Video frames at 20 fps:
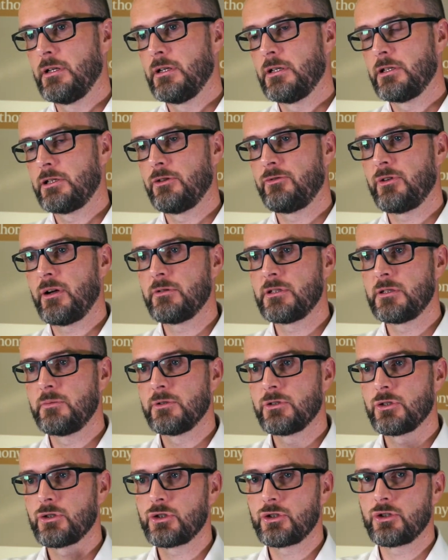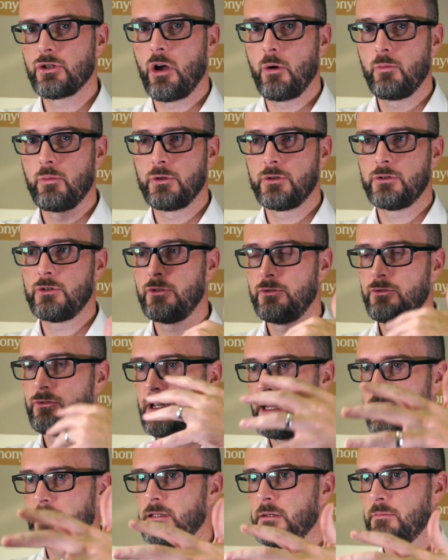So if I was to build a shop with 2
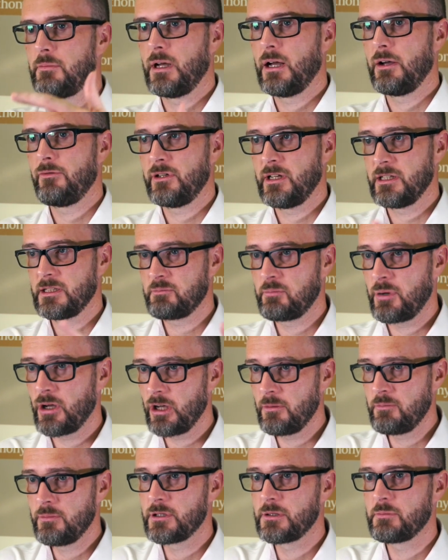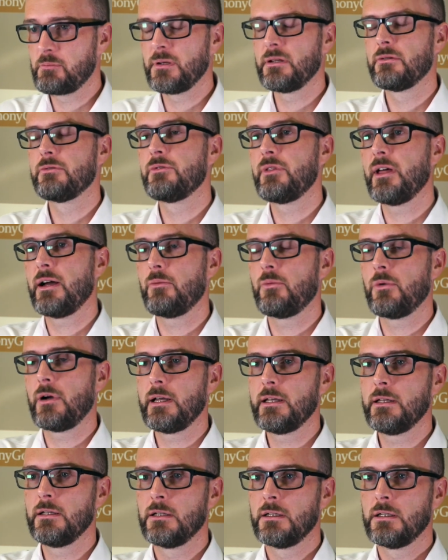flats above and it's purpose-built that
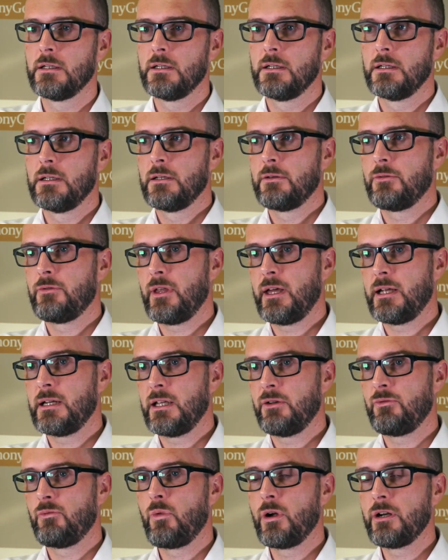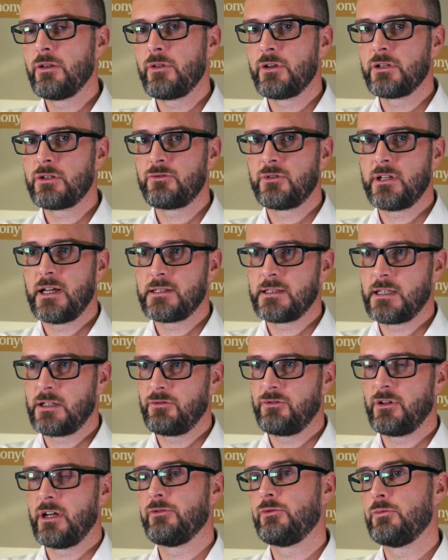way, then if one of those flats had
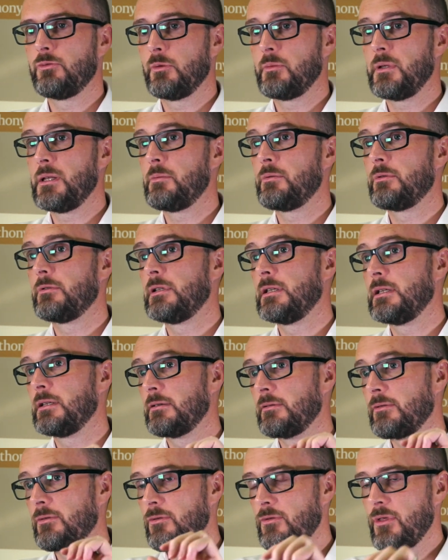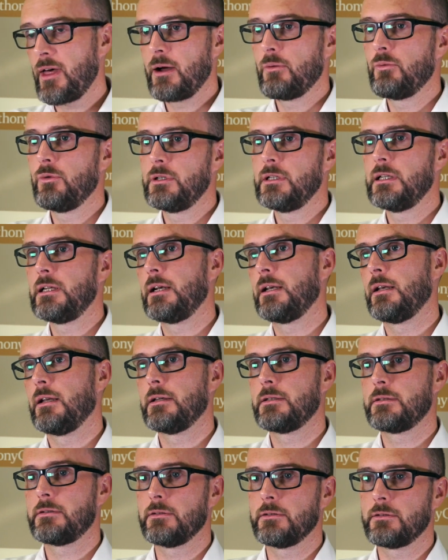5 or more people in it, that would need a
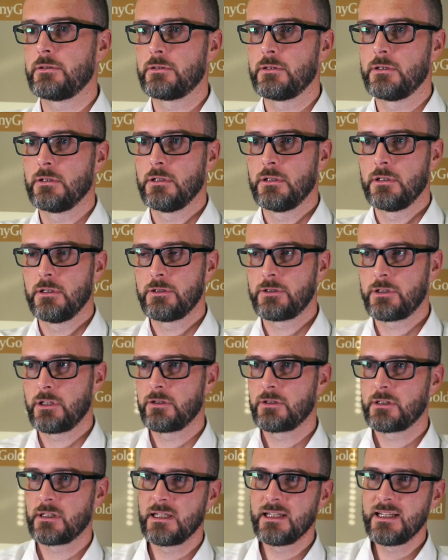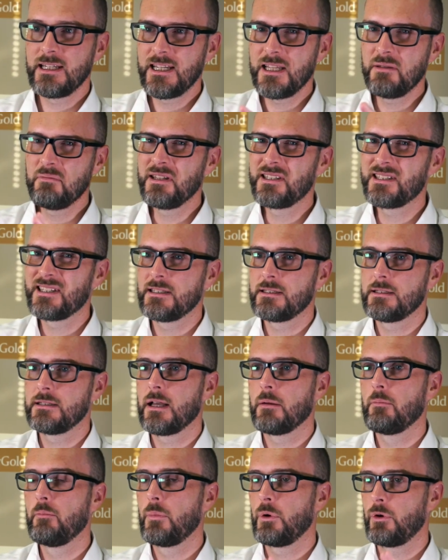license. So there's a limited
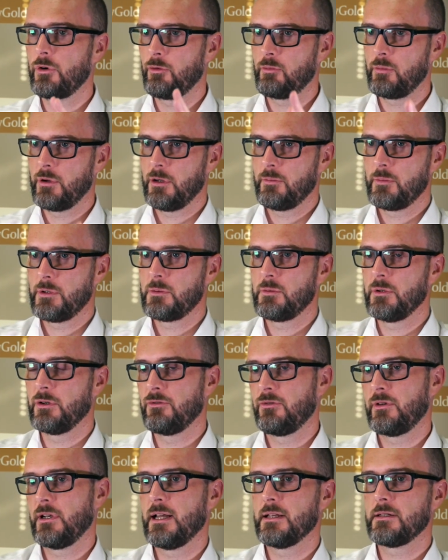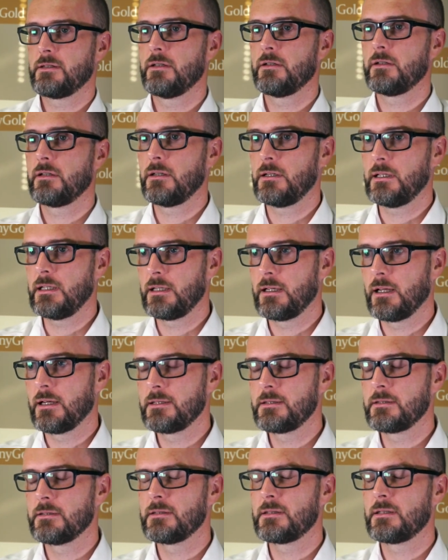number of purpose-built flats that are going to need
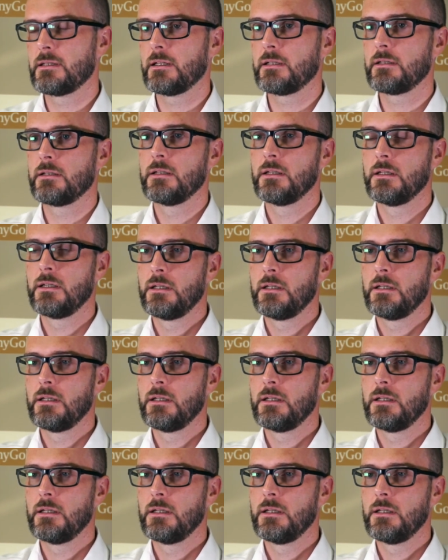licensing.